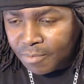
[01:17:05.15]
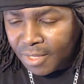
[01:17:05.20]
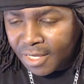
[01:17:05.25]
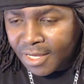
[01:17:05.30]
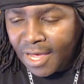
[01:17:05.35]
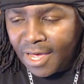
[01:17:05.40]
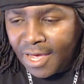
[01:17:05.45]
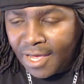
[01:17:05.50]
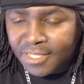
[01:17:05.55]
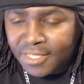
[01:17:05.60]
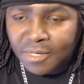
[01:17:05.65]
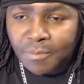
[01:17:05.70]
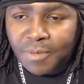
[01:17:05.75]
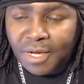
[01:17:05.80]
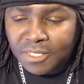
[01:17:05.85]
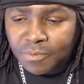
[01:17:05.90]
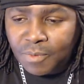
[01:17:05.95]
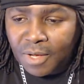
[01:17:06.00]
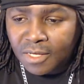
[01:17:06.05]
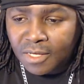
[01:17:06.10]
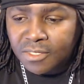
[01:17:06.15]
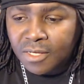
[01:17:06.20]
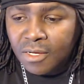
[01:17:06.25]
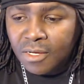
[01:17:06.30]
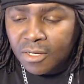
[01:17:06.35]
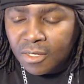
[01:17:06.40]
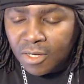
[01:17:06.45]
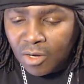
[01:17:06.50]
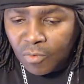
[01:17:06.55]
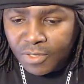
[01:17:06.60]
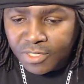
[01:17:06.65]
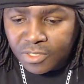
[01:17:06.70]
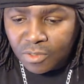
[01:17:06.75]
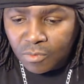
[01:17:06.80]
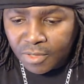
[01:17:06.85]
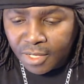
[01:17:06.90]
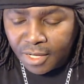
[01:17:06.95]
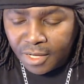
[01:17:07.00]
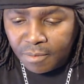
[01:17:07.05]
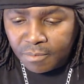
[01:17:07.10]
Like I had some Xbox
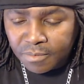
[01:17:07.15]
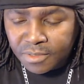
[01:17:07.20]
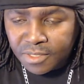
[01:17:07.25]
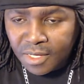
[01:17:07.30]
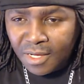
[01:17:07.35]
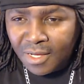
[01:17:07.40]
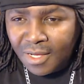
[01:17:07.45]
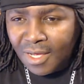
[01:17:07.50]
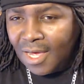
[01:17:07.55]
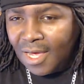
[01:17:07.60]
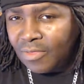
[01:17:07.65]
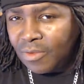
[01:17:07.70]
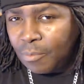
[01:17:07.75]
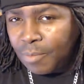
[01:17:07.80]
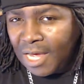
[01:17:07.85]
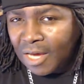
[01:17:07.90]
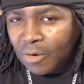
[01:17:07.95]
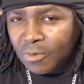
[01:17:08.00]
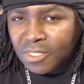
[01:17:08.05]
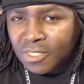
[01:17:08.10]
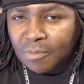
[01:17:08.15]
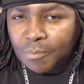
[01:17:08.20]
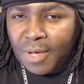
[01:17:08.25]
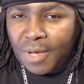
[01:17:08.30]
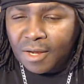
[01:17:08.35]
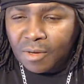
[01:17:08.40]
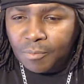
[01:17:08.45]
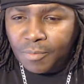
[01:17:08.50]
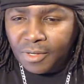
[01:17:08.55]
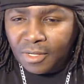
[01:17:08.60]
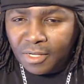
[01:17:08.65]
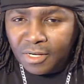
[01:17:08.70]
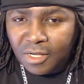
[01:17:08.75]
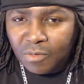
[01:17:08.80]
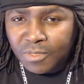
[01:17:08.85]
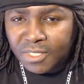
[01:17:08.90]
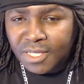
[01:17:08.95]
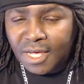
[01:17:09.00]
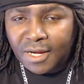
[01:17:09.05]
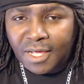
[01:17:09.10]
original games, and the backwards compatibility
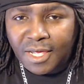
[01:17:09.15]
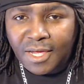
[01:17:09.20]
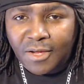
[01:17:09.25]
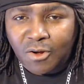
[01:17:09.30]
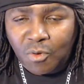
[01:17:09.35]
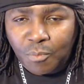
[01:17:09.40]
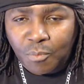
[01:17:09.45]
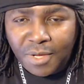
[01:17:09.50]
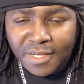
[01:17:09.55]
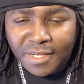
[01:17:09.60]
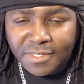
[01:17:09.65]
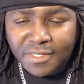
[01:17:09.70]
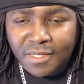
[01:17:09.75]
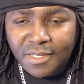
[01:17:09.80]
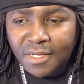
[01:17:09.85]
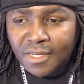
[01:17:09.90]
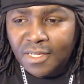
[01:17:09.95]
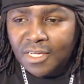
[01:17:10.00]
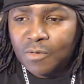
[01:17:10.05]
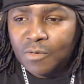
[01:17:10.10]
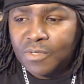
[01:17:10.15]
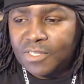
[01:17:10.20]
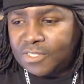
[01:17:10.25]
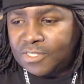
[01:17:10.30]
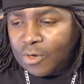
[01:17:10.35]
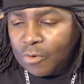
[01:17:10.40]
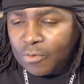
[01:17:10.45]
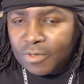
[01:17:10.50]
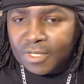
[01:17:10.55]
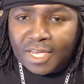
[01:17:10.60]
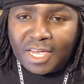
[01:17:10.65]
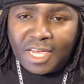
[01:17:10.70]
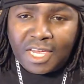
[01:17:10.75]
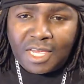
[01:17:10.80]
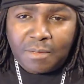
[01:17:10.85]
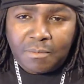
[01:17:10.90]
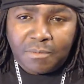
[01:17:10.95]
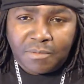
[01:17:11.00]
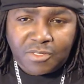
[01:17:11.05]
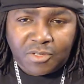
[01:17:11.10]
was kind of hit or miss. With certain
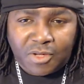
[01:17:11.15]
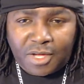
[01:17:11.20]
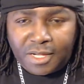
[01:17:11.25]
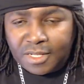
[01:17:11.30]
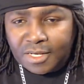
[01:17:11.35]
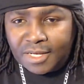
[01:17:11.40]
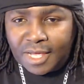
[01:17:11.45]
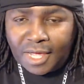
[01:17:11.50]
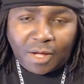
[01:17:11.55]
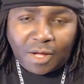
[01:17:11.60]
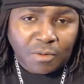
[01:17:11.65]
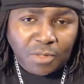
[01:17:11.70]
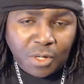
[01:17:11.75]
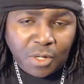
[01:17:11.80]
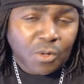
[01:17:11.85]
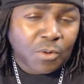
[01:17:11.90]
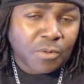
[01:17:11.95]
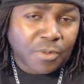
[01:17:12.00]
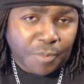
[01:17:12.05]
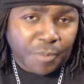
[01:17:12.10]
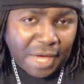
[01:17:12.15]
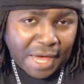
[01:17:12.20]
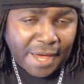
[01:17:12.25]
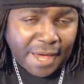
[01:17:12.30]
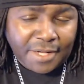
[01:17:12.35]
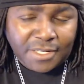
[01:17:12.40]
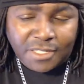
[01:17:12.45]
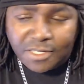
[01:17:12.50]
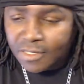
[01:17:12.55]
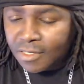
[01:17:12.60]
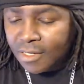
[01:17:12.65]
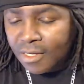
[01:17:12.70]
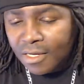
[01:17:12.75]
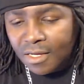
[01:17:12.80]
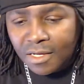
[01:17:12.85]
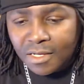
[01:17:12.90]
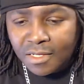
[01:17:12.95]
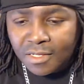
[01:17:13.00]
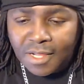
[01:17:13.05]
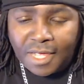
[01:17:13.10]
games, you had to download the patch, and
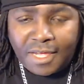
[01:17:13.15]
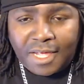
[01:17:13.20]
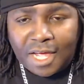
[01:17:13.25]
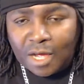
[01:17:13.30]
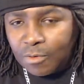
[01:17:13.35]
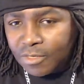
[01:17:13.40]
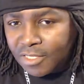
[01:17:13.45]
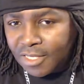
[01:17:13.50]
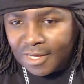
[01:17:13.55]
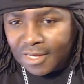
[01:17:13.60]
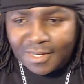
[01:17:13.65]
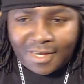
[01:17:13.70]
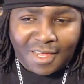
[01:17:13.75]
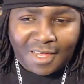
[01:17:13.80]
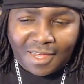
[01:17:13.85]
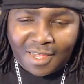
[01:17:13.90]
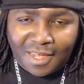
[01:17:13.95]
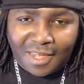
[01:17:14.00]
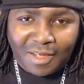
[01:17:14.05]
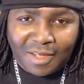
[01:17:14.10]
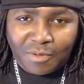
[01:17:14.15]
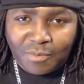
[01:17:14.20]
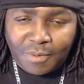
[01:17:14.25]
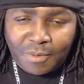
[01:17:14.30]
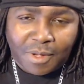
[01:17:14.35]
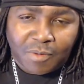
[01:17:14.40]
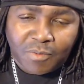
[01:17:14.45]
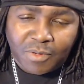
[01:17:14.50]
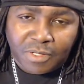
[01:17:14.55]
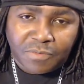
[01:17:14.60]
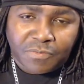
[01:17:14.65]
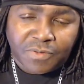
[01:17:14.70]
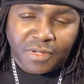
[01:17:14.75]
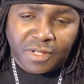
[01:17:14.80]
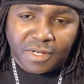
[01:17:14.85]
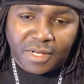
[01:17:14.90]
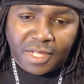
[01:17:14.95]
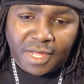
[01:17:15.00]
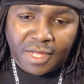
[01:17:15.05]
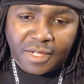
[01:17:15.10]
like I was like, no, I'm not really
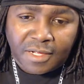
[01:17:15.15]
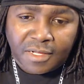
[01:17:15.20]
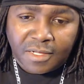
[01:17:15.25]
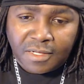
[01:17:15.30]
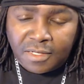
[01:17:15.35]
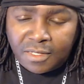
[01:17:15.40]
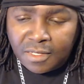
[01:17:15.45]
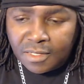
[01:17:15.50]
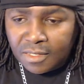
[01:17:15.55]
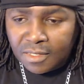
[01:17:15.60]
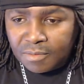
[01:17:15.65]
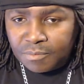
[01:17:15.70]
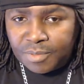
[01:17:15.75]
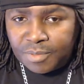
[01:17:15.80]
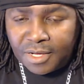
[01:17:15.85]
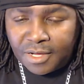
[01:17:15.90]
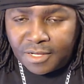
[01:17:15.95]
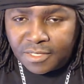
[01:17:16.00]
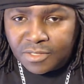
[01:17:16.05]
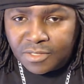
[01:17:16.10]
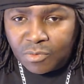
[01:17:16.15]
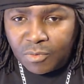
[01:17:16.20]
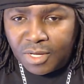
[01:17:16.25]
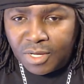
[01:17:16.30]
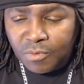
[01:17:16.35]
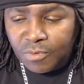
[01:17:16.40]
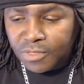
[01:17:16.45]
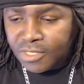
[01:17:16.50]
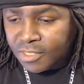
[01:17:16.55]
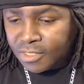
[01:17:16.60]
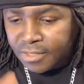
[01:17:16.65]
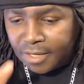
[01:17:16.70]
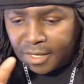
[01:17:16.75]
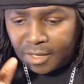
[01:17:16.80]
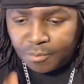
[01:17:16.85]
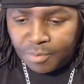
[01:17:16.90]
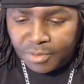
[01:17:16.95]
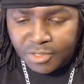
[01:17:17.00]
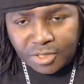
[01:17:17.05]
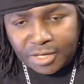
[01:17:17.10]
feeling that. PS3 was just
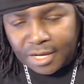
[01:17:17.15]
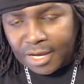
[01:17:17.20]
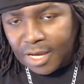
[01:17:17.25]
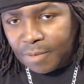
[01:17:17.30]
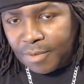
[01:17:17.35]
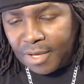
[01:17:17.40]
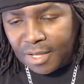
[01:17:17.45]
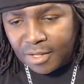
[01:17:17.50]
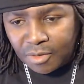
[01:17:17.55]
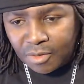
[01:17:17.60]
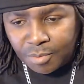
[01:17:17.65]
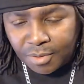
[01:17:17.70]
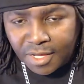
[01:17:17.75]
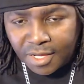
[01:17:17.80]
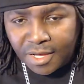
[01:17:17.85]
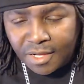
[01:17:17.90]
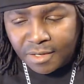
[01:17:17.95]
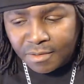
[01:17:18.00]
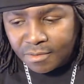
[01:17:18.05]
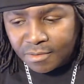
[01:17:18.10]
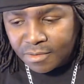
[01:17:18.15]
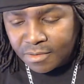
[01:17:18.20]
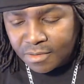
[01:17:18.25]
like, put your game in, you play it.